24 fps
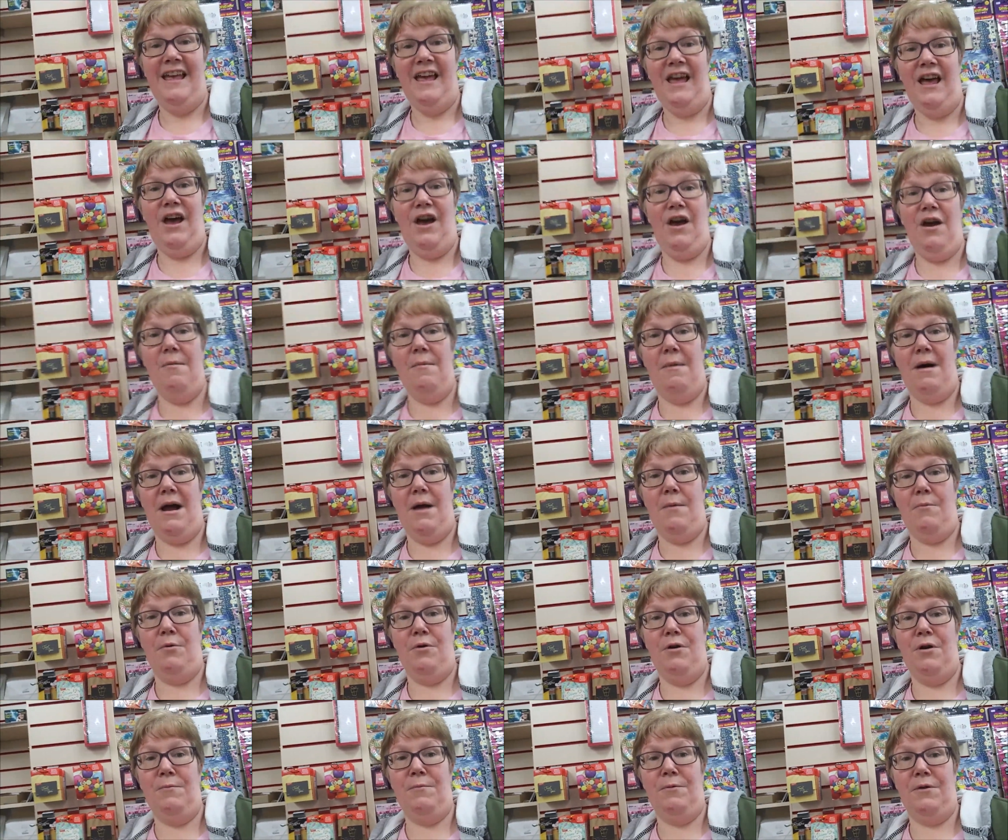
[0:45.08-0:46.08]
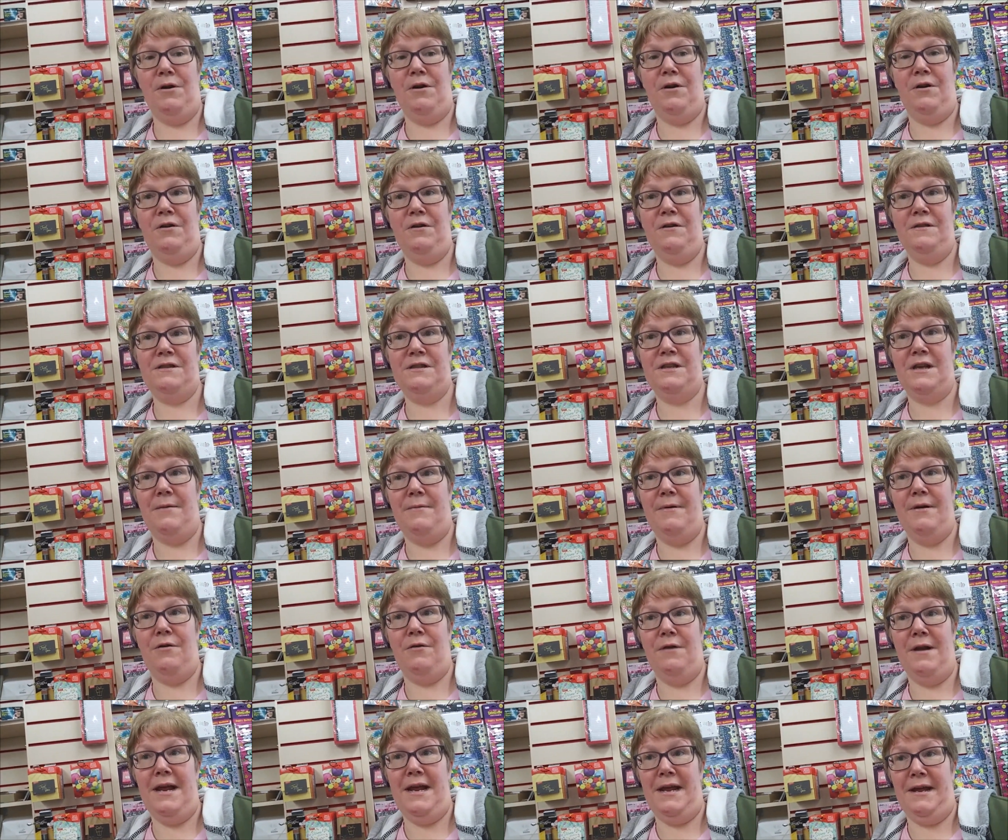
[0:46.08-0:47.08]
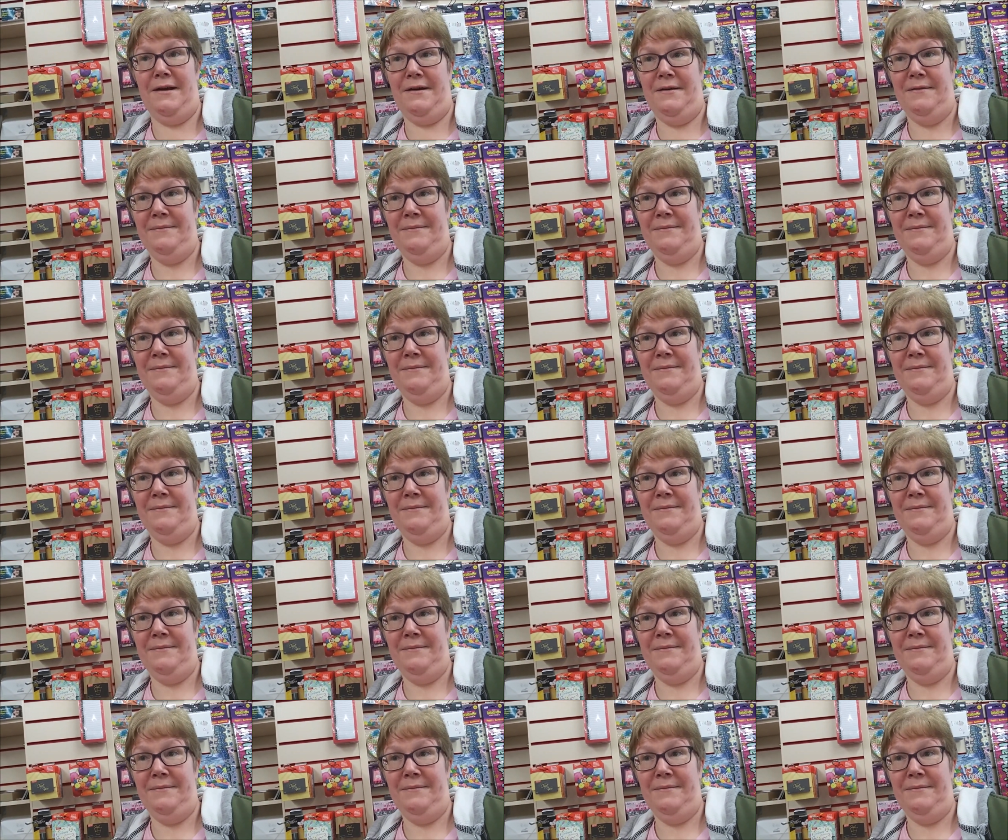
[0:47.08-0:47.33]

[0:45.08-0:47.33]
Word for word: Oh my word, what on earth's going on here?